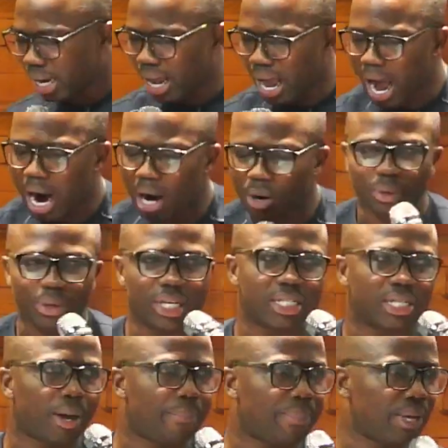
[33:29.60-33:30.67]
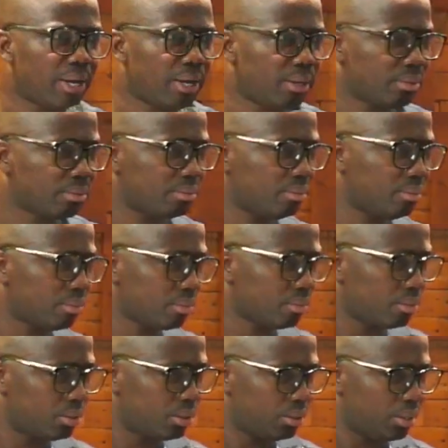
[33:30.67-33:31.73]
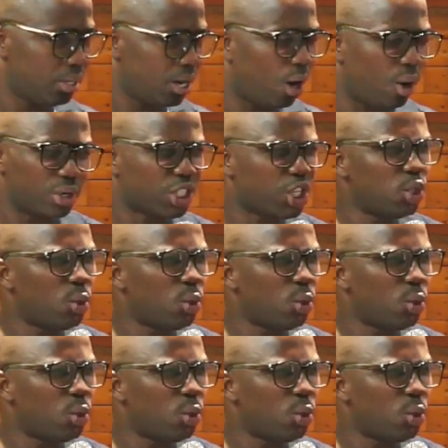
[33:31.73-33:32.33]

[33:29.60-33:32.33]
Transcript: R will disappear. Until you